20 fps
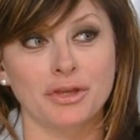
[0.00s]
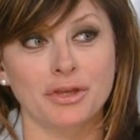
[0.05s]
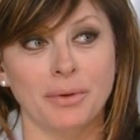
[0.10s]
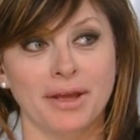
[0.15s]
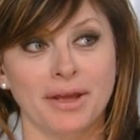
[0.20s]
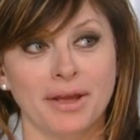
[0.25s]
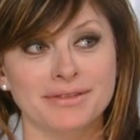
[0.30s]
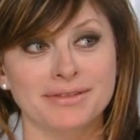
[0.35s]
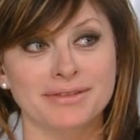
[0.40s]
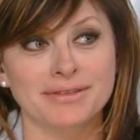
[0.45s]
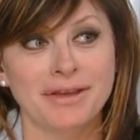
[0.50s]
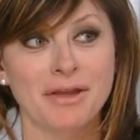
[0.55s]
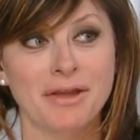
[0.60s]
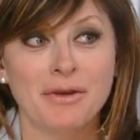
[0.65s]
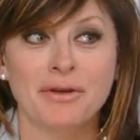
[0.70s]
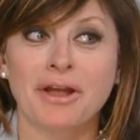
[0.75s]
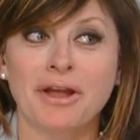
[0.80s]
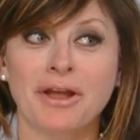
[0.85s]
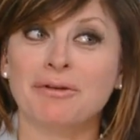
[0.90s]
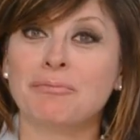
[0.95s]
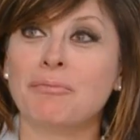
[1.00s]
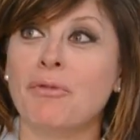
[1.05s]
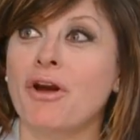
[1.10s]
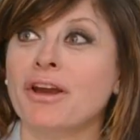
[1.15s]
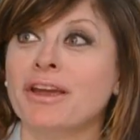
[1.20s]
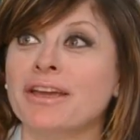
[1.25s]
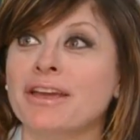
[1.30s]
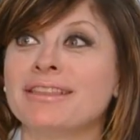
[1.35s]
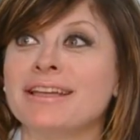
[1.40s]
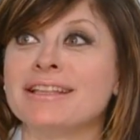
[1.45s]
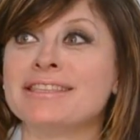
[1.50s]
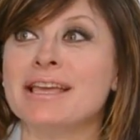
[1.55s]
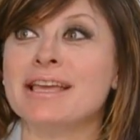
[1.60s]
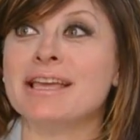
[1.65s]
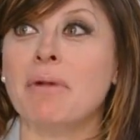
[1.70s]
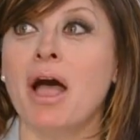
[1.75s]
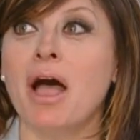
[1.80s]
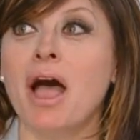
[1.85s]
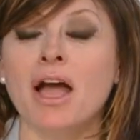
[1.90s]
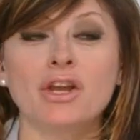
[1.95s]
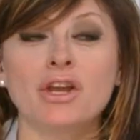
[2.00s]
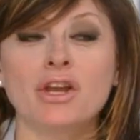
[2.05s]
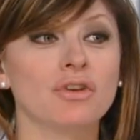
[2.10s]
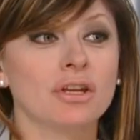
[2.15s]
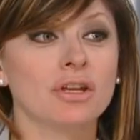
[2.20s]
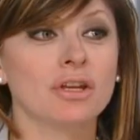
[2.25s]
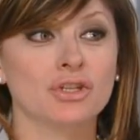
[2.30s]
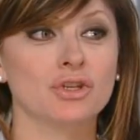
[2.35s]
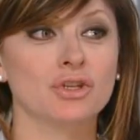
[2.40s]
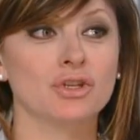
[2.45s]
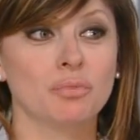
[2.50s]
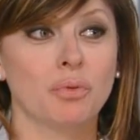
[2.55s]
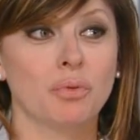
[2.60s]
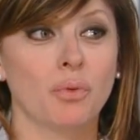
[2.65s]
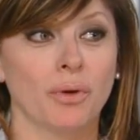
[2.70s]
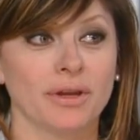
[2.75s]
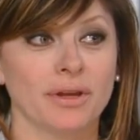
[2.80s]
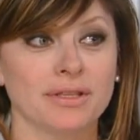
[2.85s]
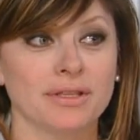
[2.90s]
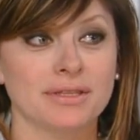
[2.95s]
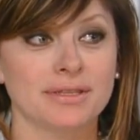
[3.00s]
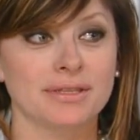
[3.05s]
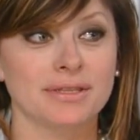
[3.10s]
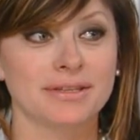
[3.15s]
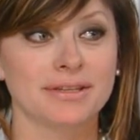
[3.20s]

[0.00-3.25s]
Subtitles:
the U.S.? Got a market that's up 102 points.